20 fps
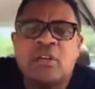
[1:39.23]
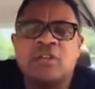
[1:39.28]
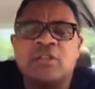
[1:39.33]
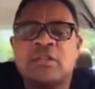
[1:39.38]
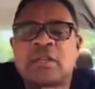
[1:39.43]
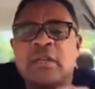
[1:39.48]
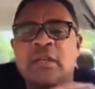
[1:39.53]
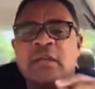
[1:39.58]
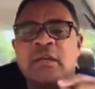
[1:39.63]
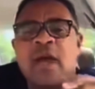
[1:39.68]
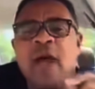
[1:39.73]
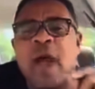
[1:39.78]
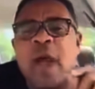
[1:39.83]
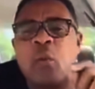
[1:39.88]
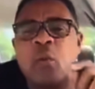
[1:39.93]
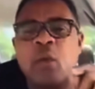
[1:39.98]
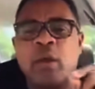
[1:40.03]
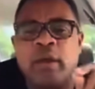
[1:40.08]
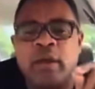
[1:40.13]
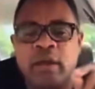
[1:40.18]
You see,
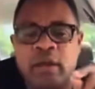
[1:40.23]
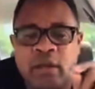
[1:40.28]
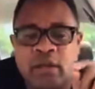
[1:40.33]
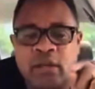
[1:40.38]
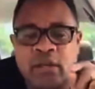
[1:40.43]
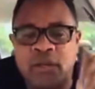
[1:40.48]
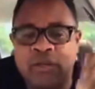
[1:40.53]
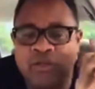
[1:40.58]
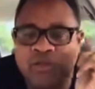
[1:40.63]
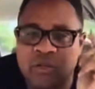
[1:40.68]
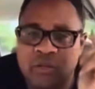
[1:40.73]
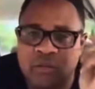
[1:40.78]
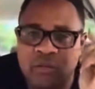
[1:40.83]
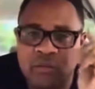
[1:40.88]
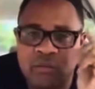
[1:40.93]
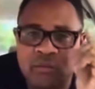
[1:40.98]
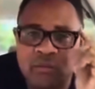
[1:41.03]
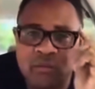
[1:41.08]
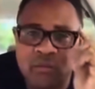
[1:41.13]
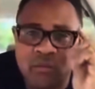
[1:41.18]
I work in an industry
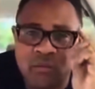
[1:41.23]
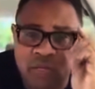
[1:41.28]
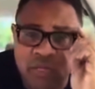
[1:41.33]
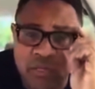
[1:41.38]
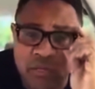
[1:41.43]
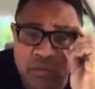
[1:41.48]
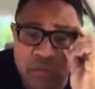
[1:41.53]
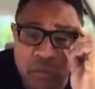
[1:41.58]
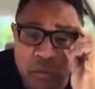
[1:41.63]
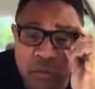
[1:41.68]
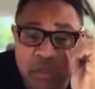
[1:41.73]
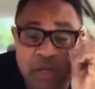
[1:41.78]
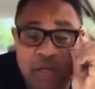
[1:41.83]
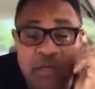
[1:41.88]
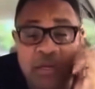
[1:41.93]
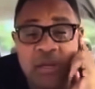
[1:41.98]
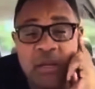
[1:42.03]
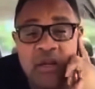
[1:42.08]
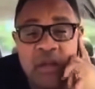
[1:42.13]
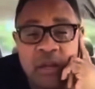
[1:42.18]
which is
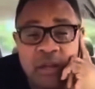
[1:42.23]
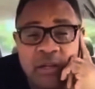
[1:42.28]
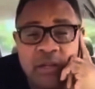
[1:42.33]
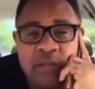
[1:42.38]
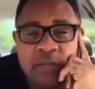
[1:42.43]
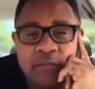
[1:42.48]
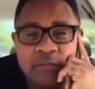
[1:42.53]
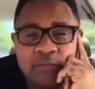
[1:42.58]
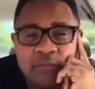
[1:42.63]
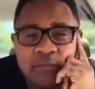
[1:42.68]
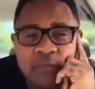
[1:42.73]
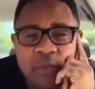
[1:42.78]
information technology.